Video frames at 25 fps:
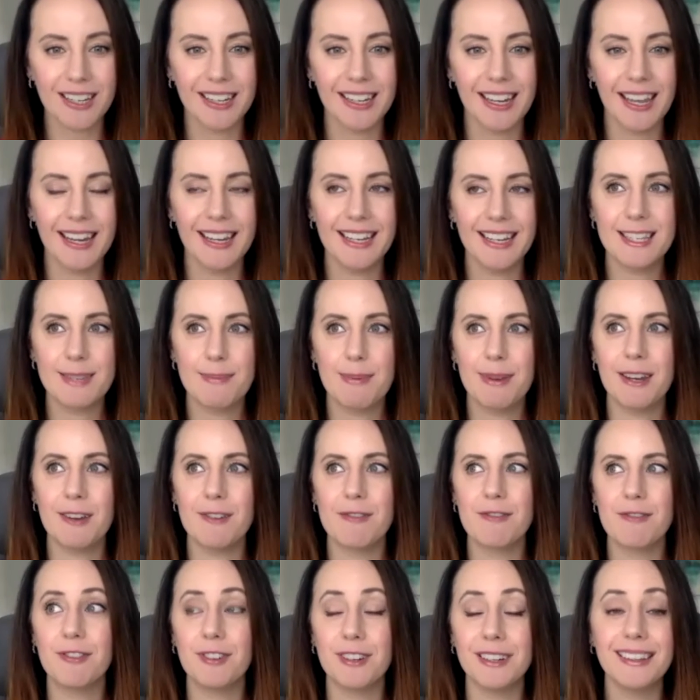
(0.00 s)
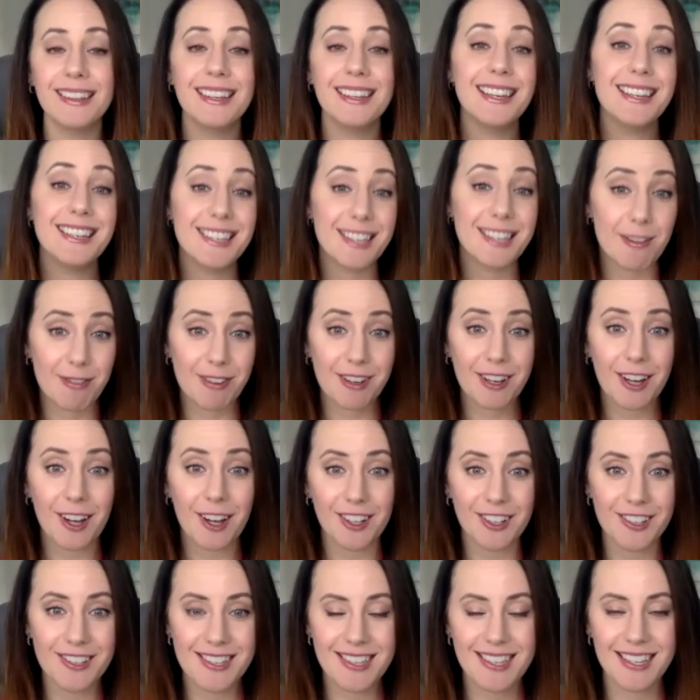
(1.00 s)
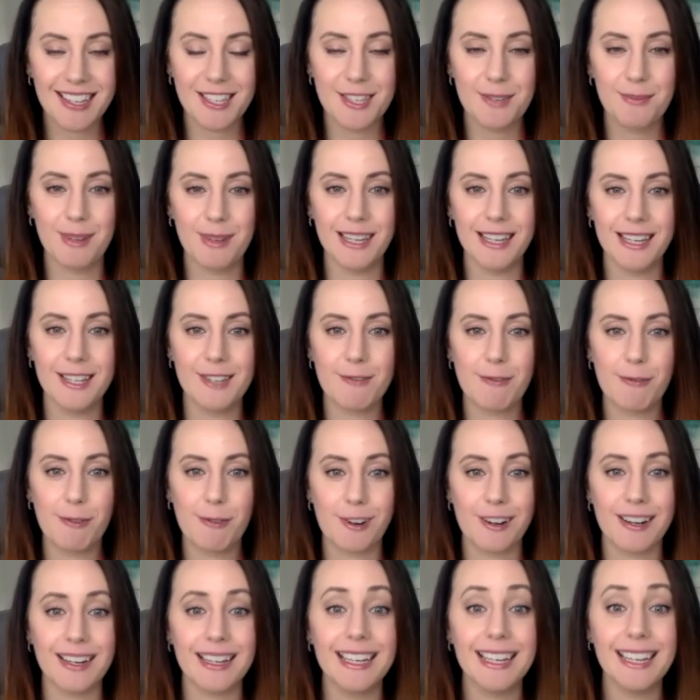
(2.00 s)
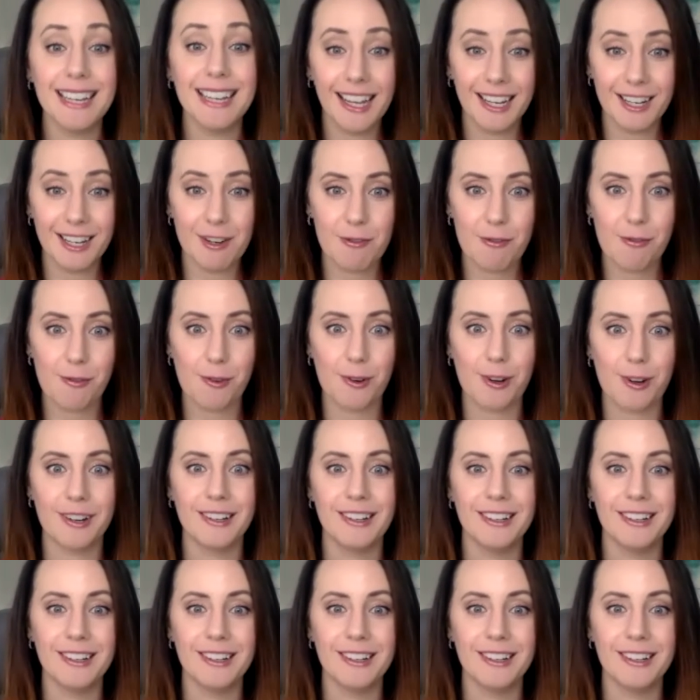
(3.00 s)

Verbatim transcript: And it's been a really difficult 6 weeks for eating for